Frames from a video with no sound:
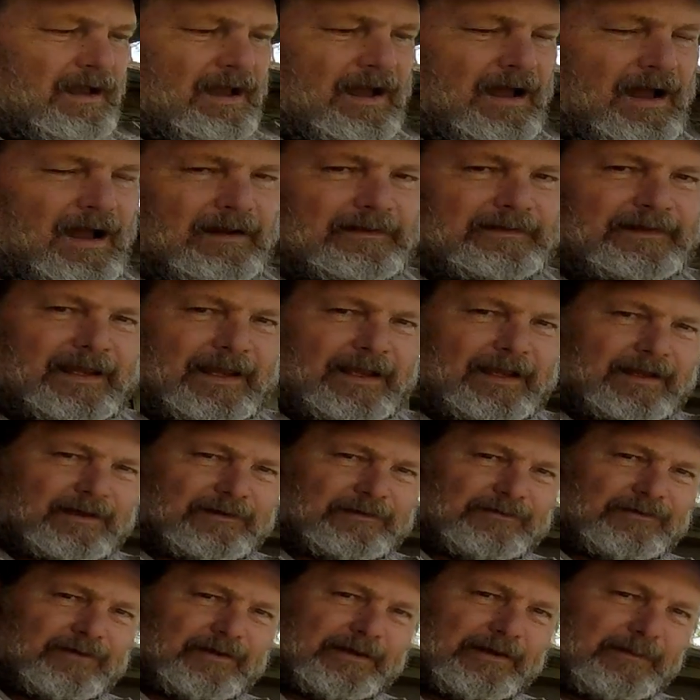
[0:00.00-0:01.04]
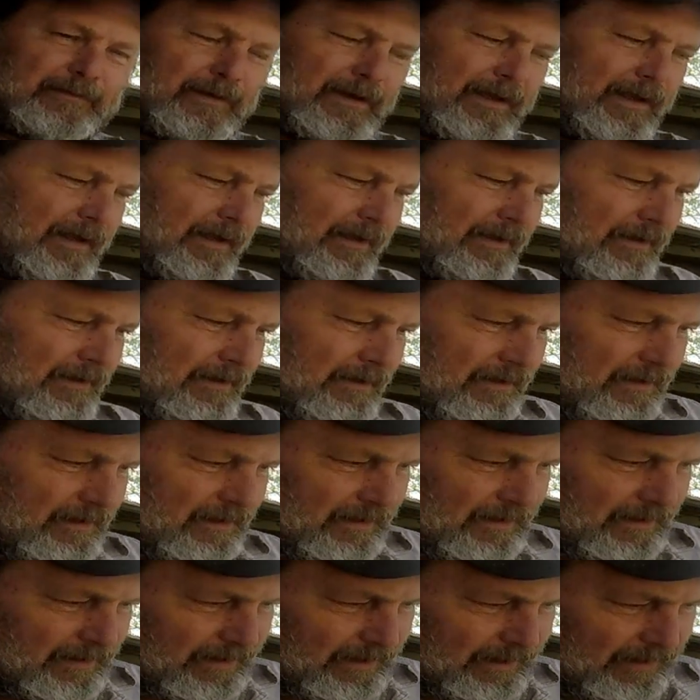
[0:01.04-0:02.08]
I'll take the drill bit,
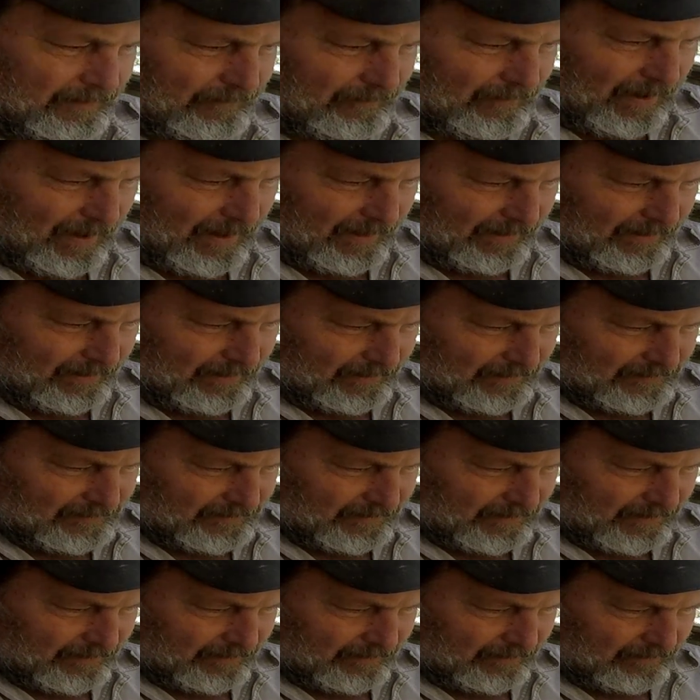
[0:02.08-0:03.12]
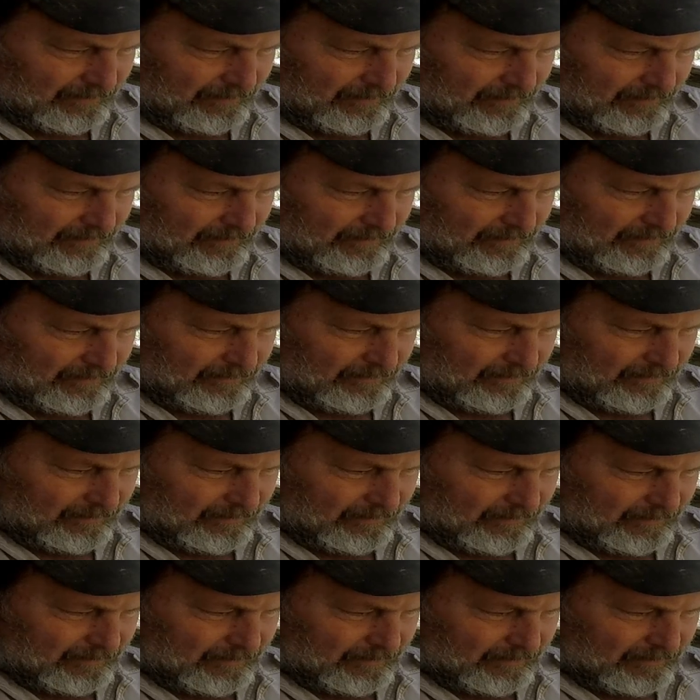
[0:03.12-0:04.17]
and right in the center,
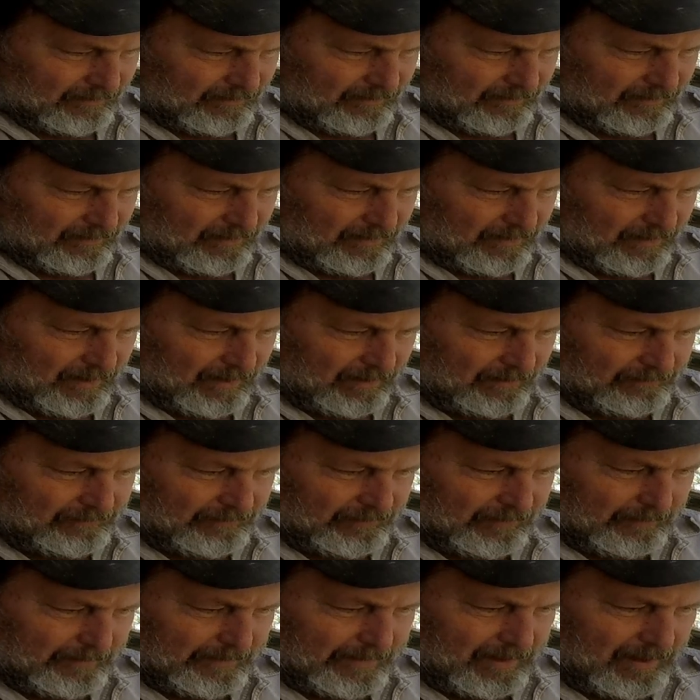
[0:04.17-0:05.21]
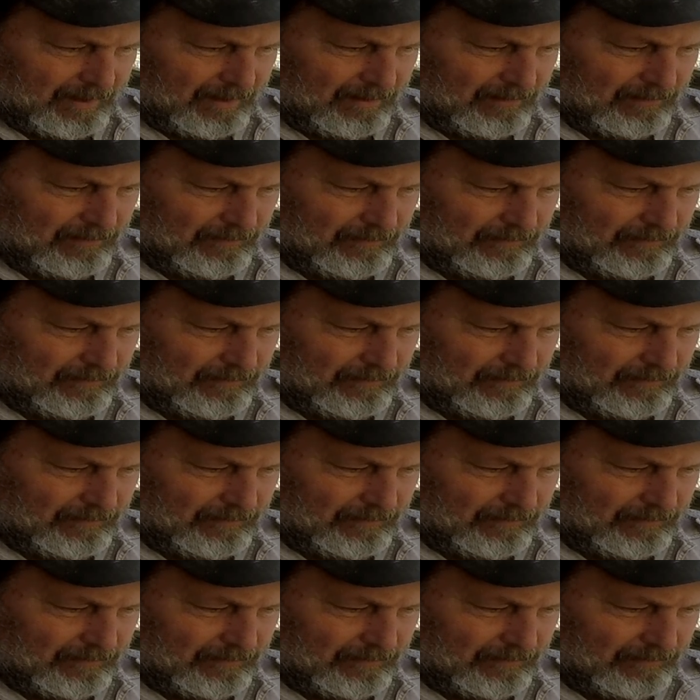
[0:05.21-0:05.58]
I'll drill me a hole.